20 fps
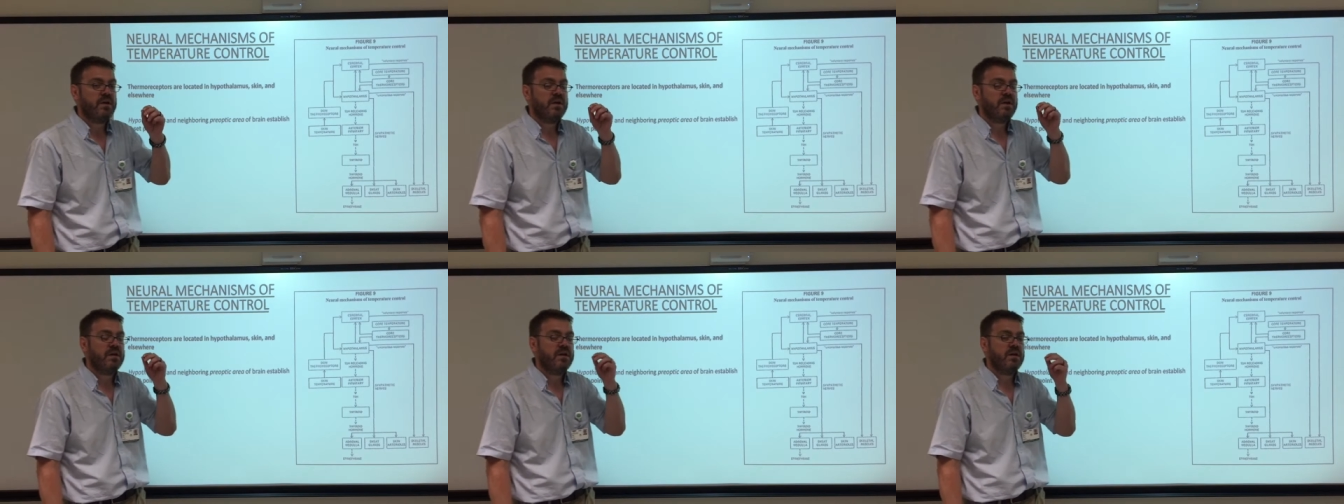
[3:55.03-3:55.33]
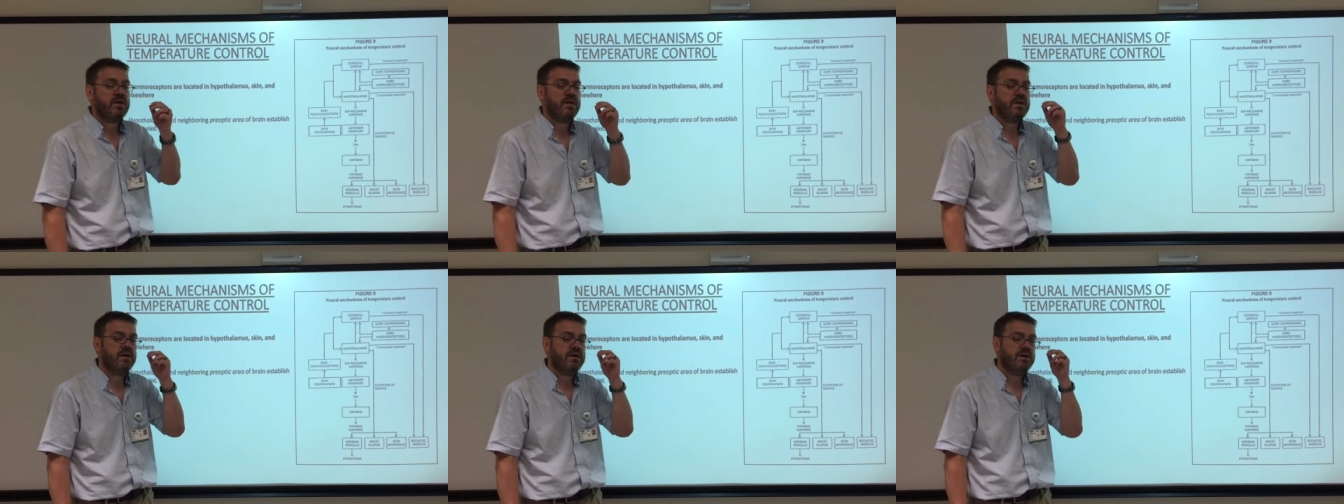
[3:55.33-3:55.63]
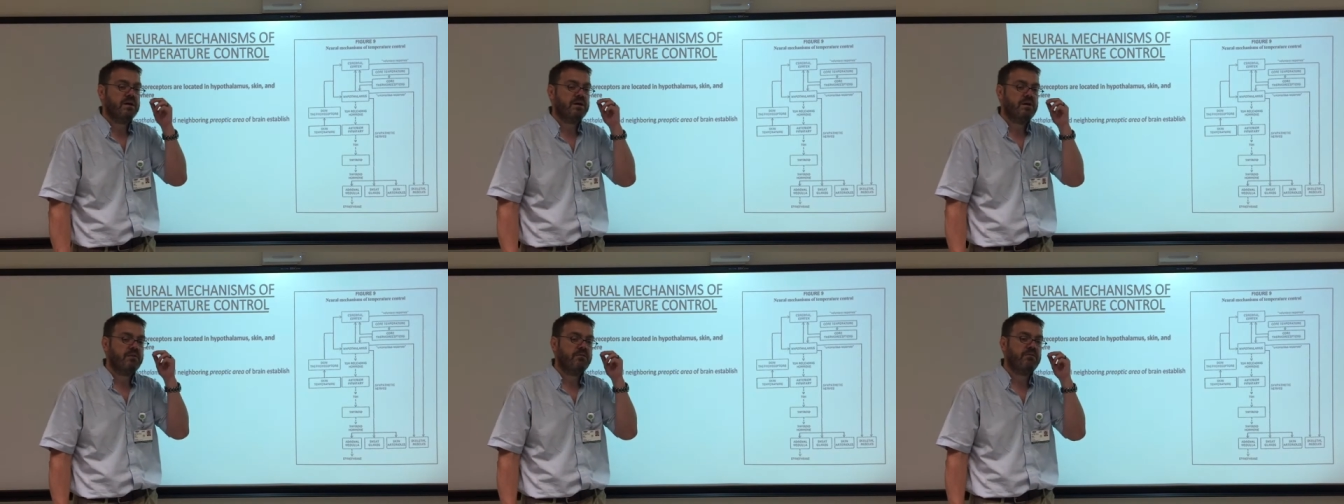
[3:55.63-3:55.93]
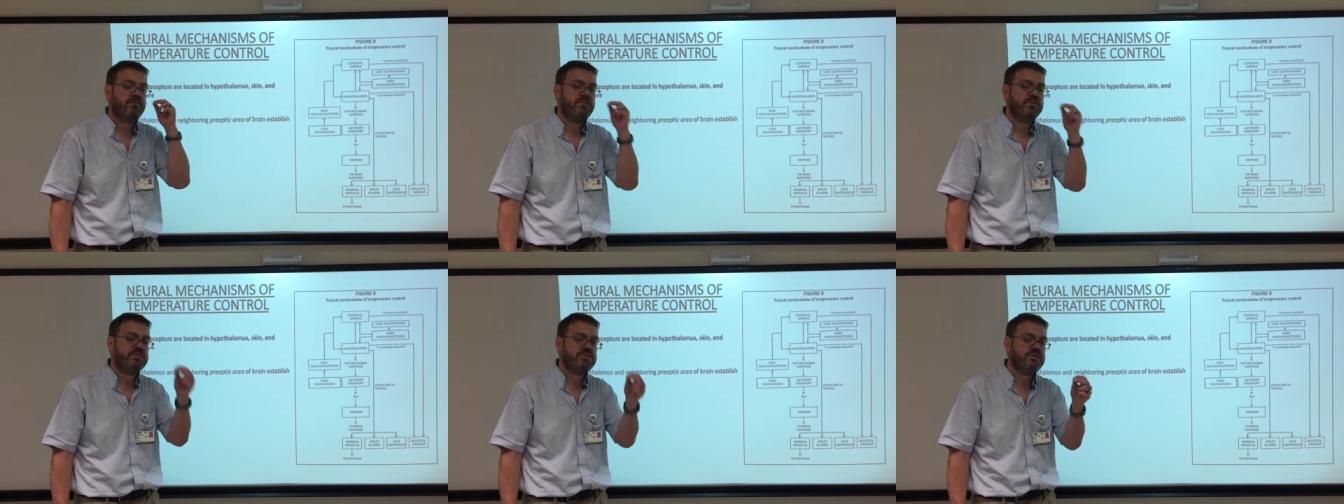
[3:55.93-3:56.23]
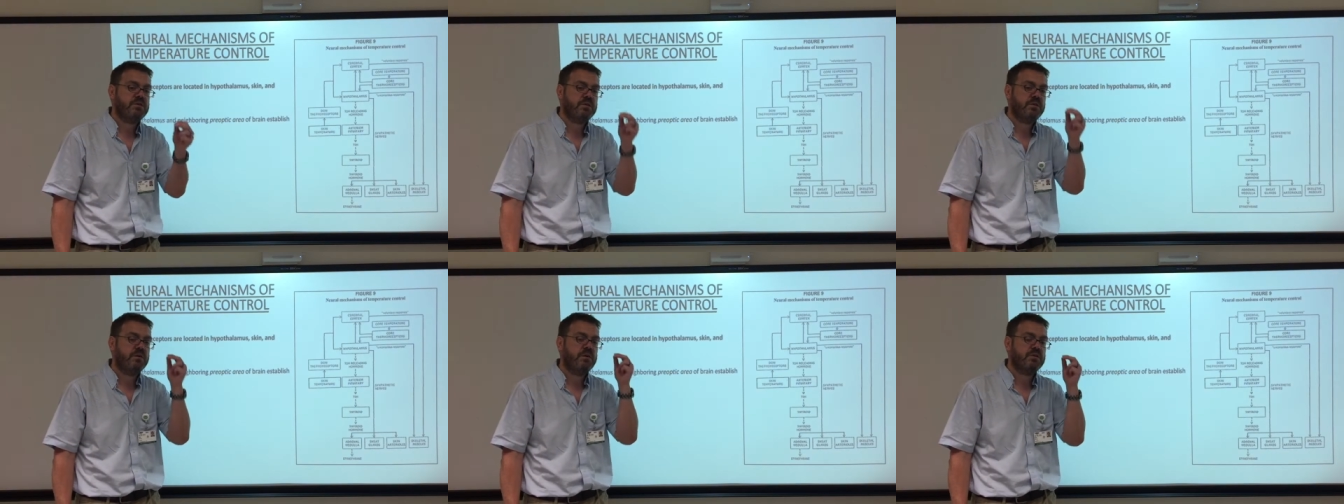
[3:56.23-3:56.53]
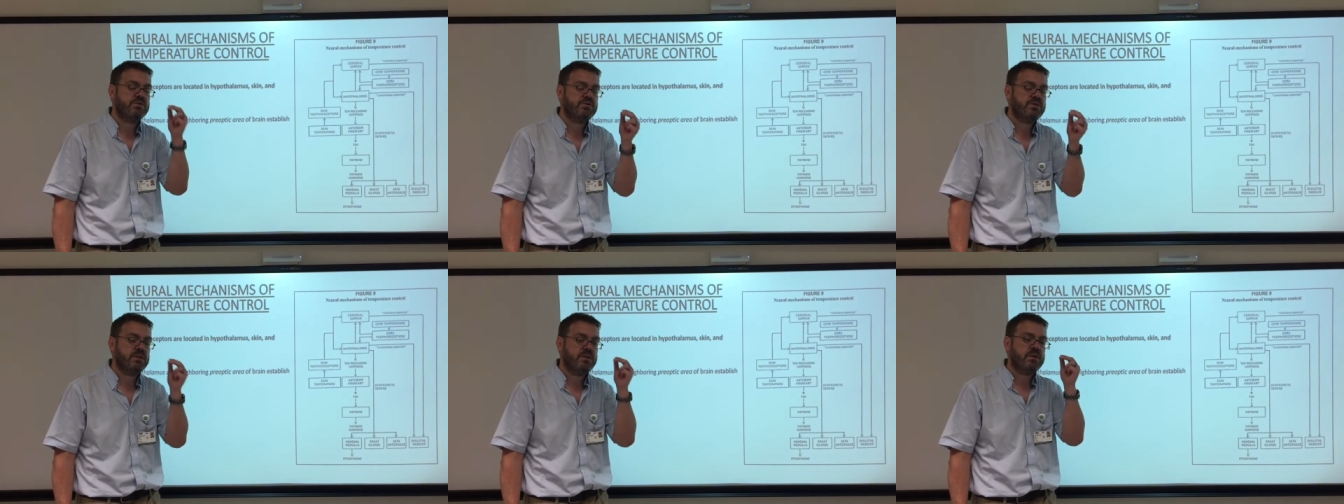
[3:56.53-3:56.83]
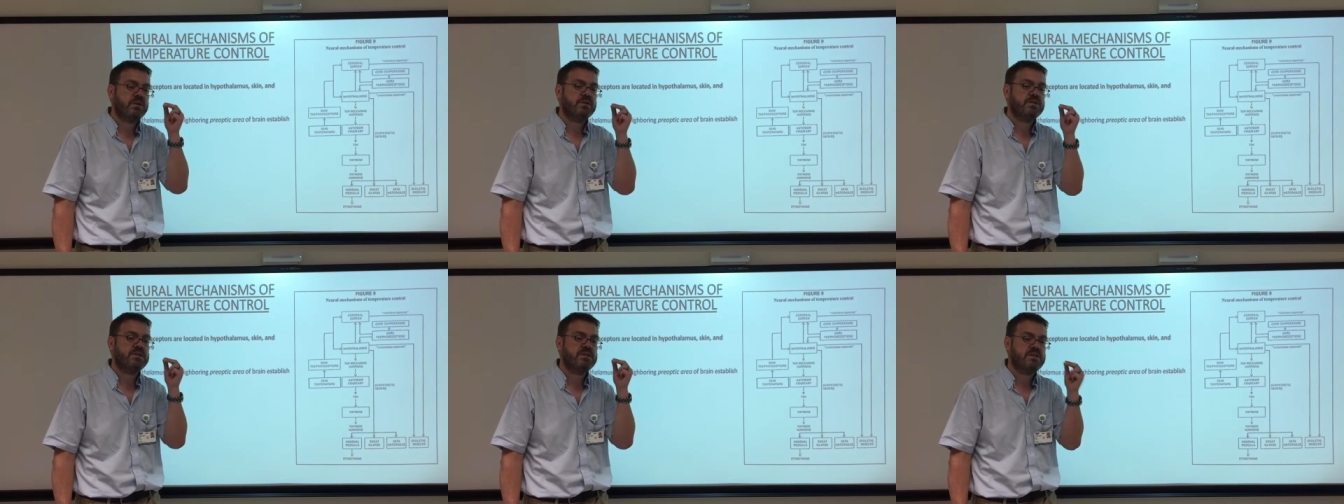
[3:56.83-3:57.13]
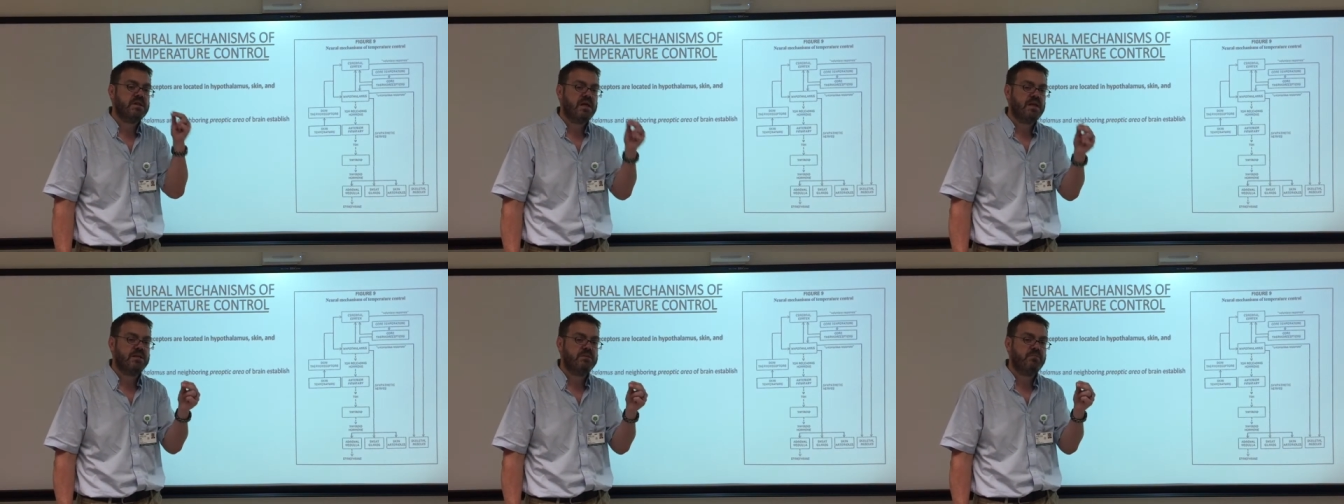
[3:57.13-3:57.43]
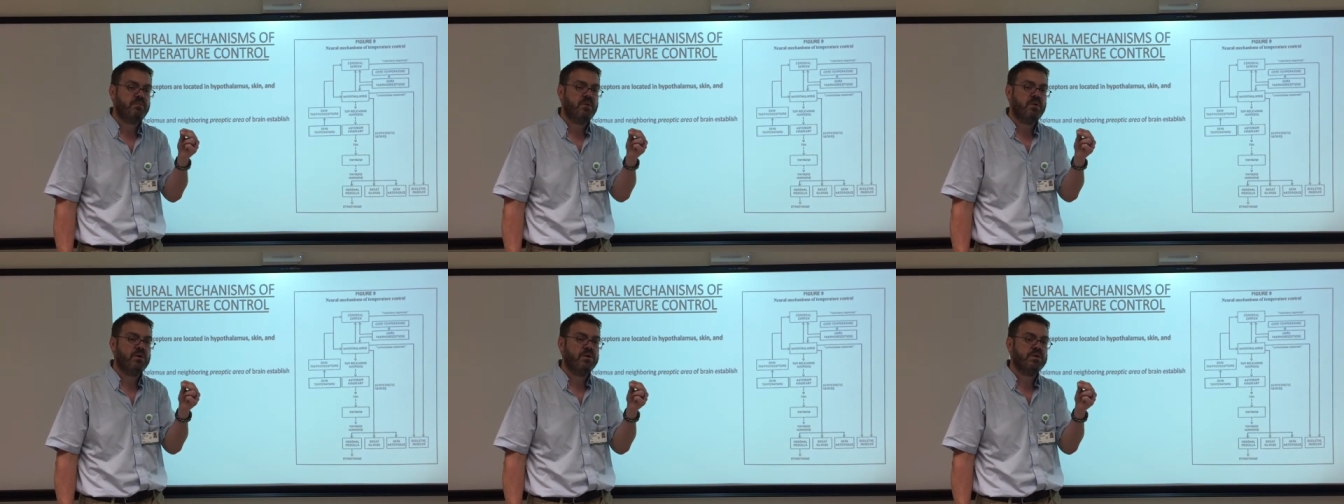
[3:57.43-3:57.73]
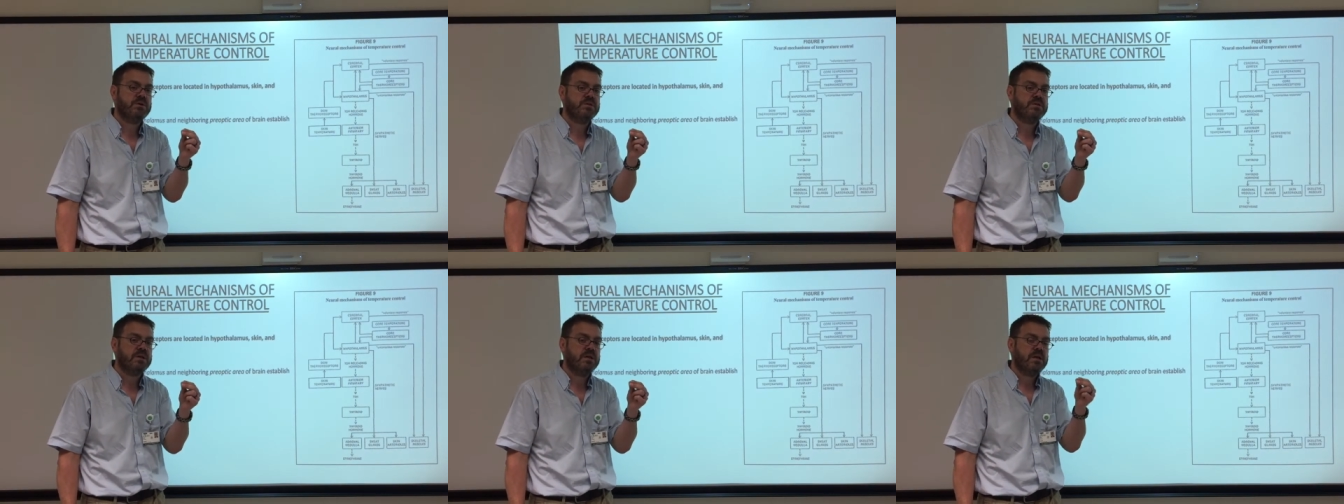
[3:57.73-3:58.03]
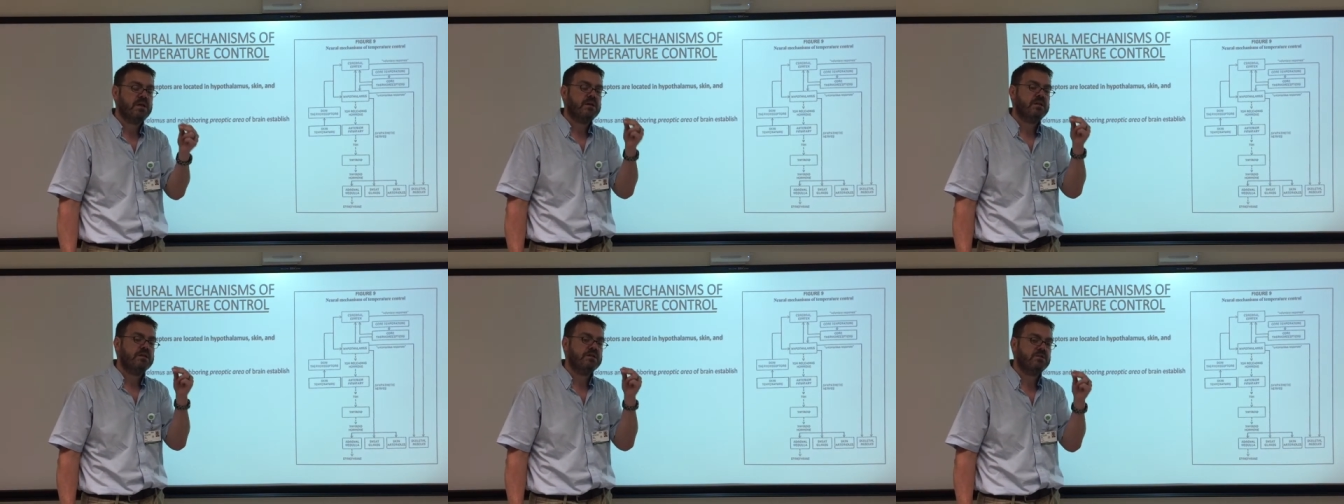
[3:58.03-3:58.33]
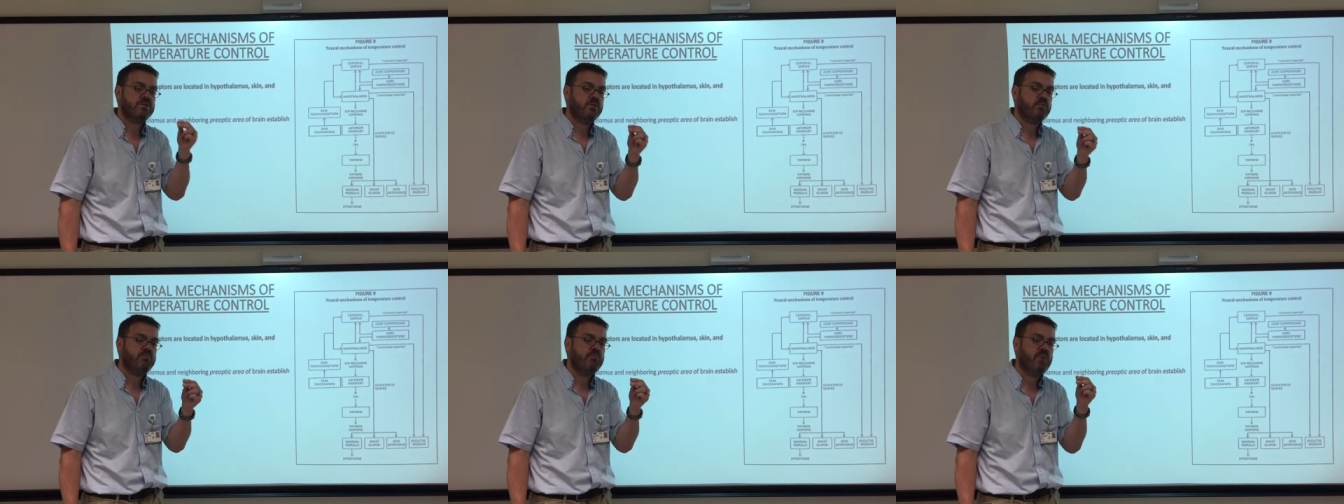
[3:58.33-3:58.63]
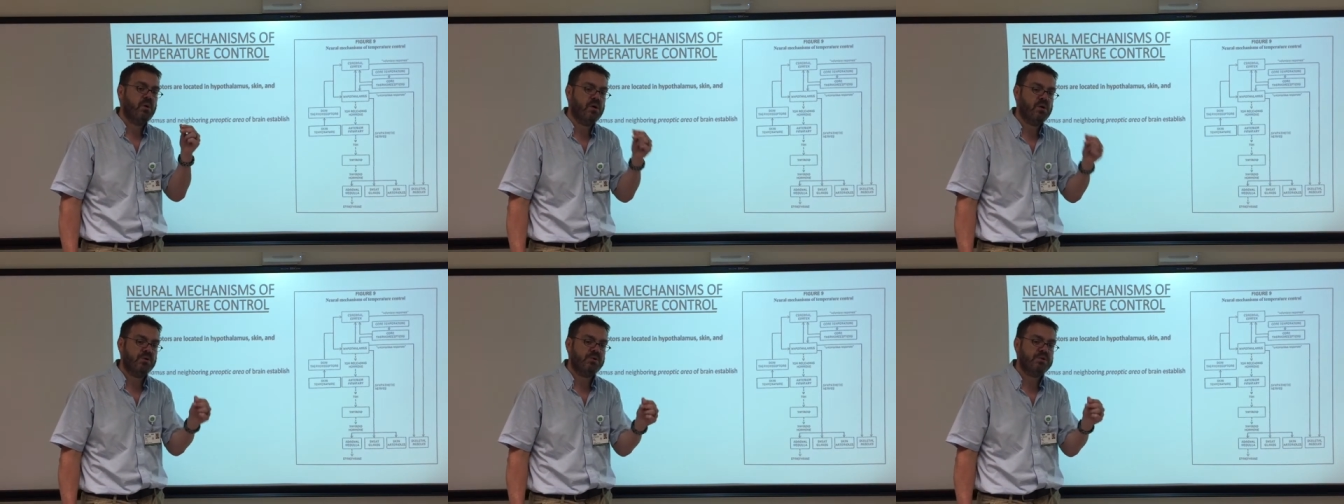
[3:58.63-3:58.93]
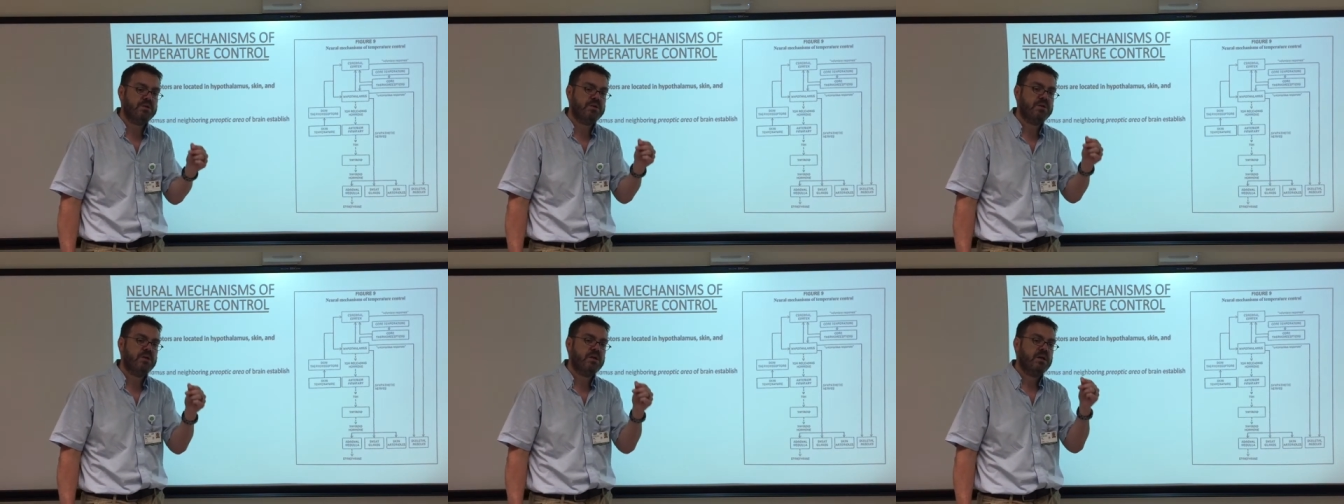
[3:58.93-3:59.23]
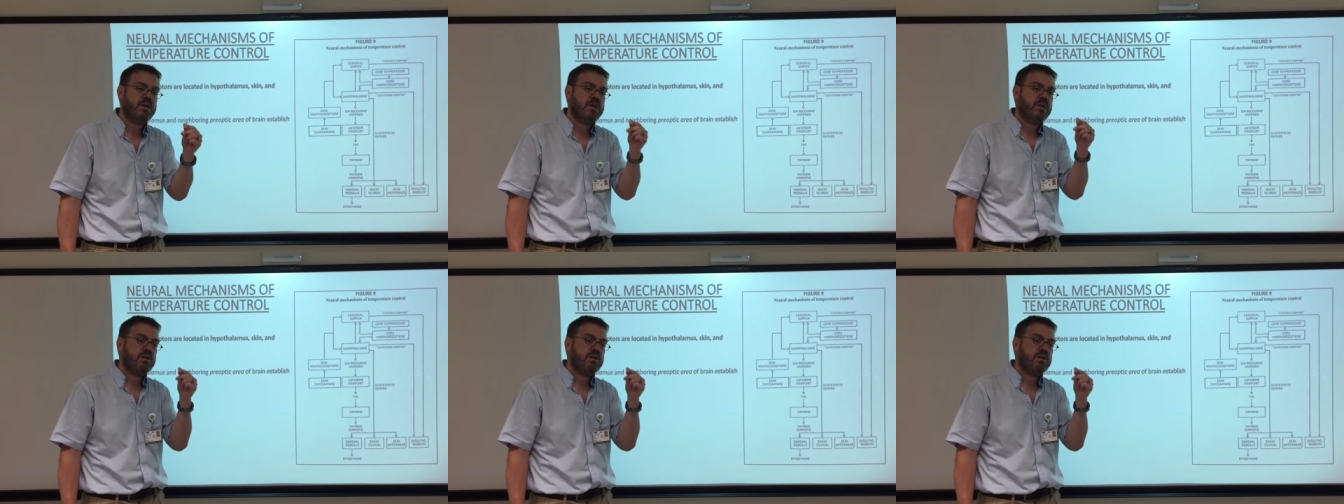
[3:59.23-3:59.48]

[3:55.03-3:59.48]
a, a physiological set point that your body